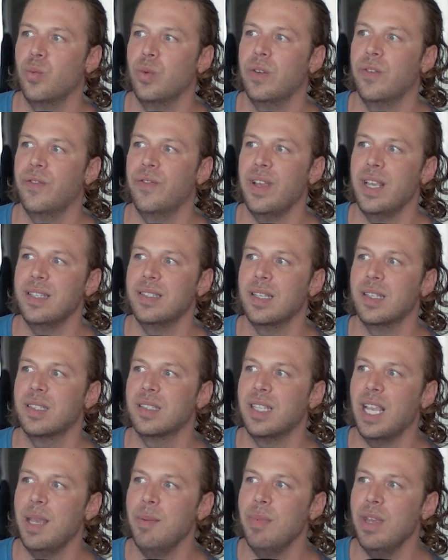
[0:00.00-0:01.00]
would face the
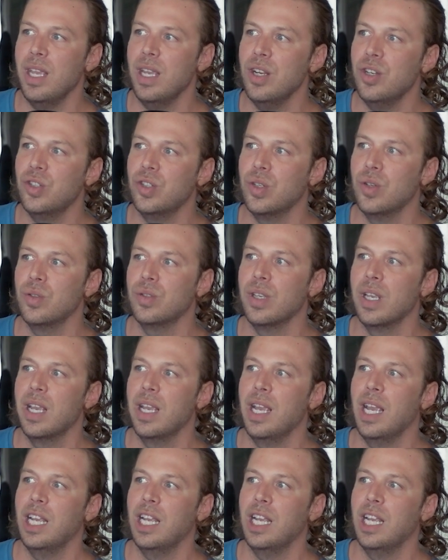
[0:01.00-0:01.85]
same issues